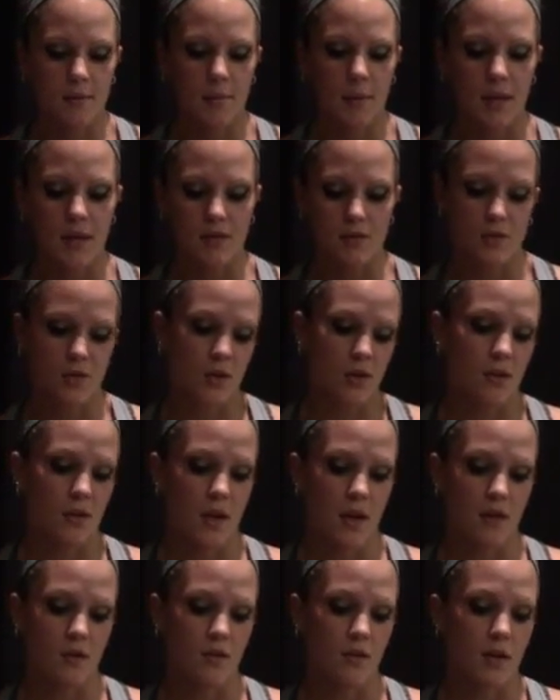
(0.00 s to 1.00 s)
make sure
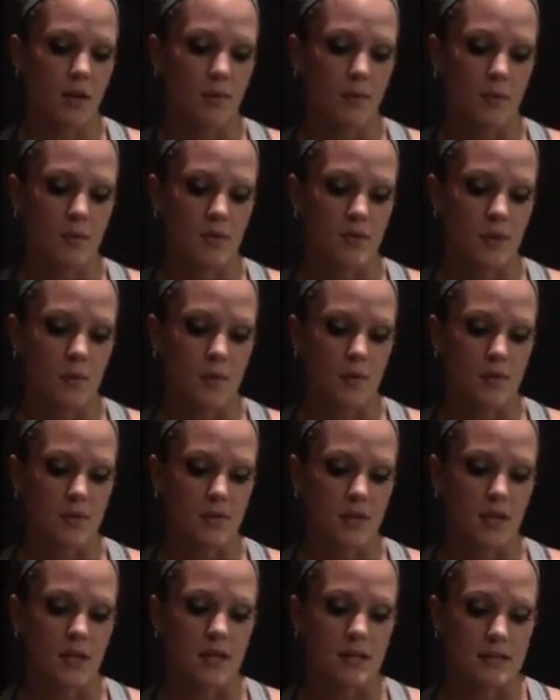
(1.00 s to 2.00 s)
that you keep those
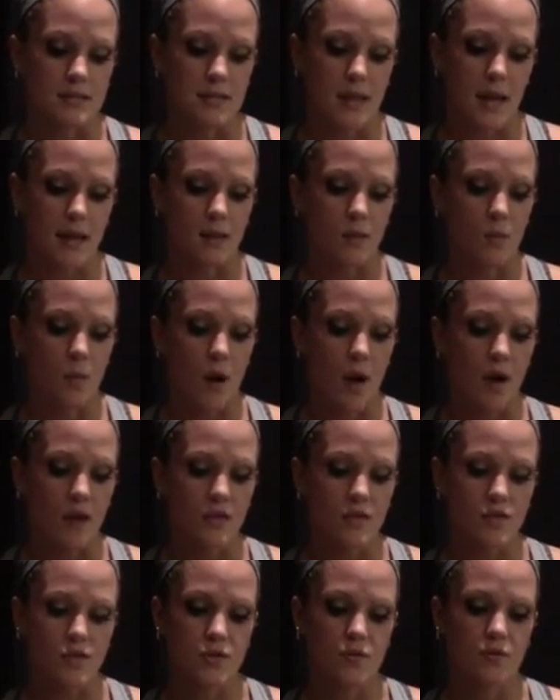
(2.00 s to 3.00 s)
numbers inside the
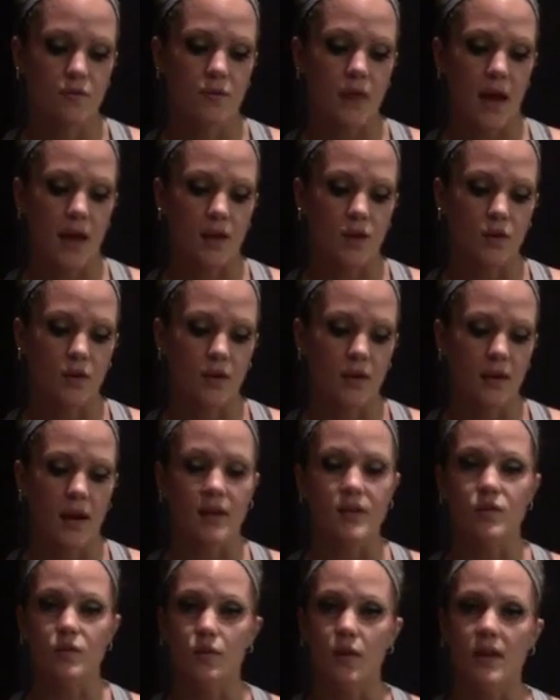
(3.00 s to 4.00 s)
watch accurate.
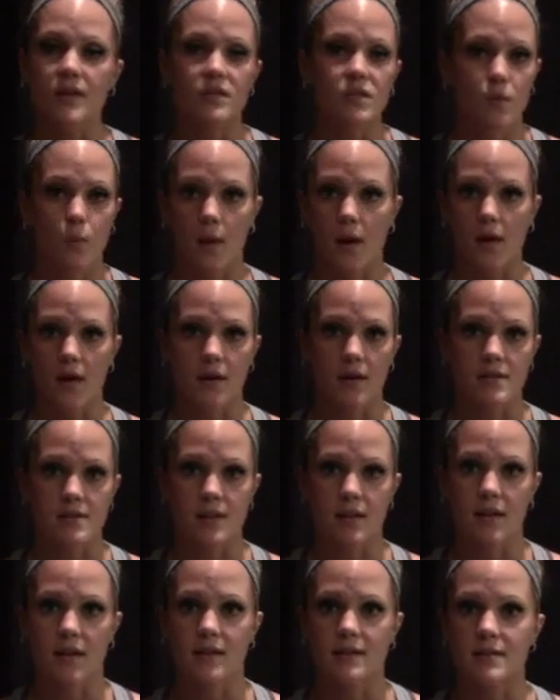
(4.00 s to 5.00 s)
I do like to wear it because
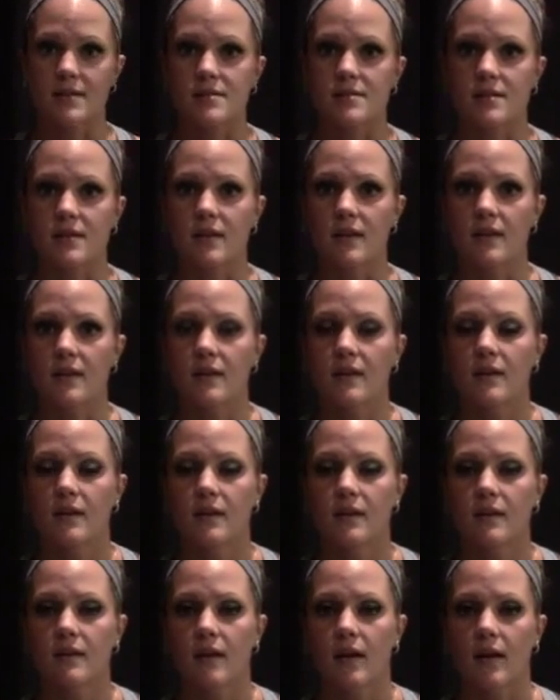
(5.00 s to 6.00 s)
I like to see
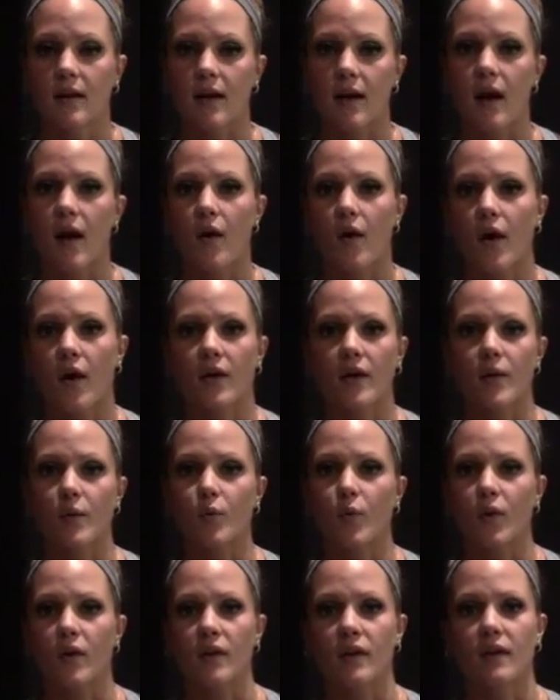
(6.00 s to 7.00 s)
how hard
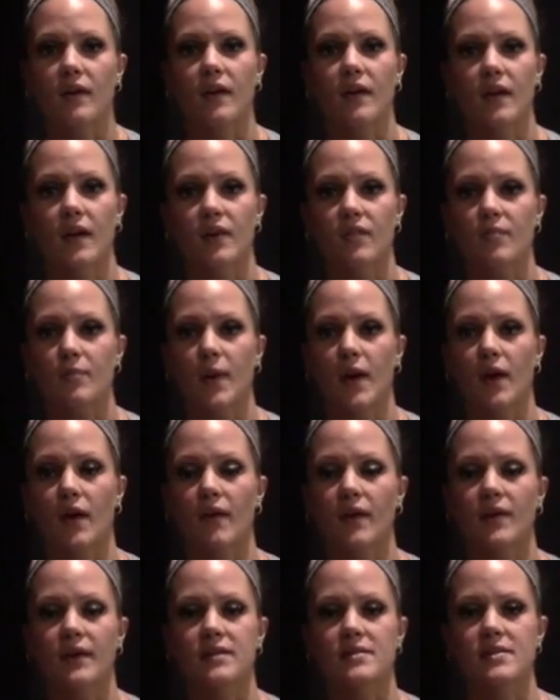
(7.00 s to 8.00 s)
I'm working and if my
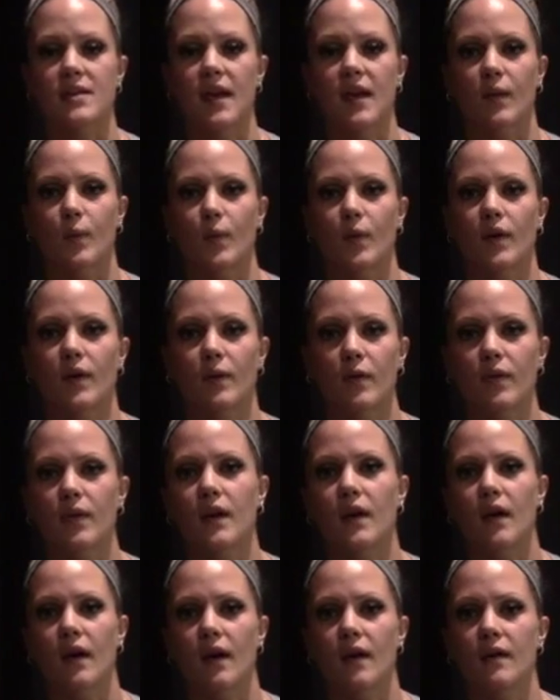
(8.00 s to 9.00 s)
heart rate is staying
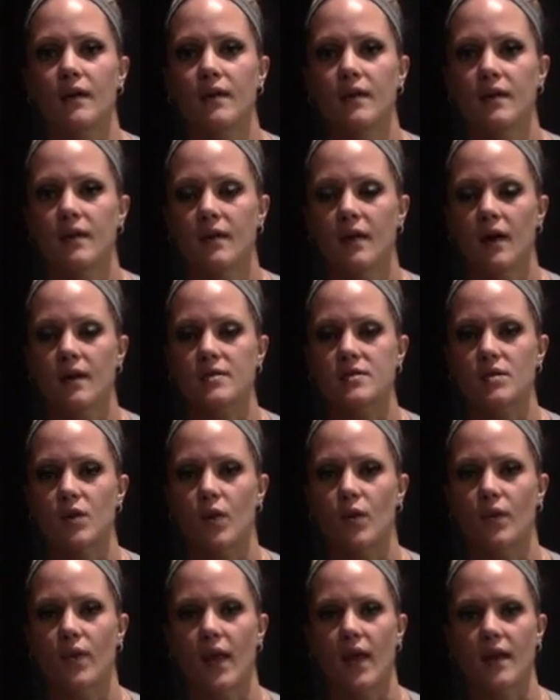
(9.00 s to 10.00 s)
within a
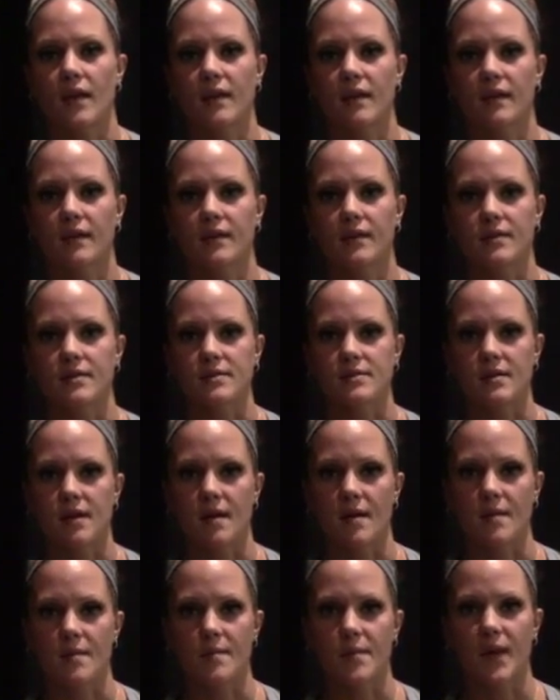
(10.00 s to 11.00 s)
zone that is
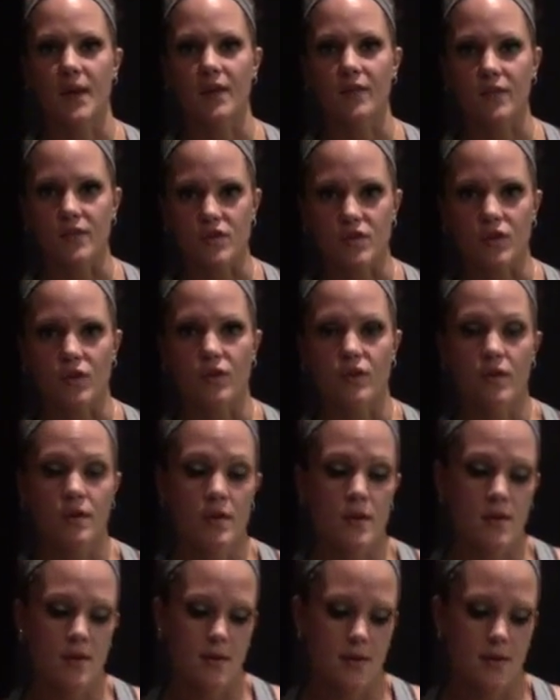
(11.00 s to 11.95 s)
beneficial.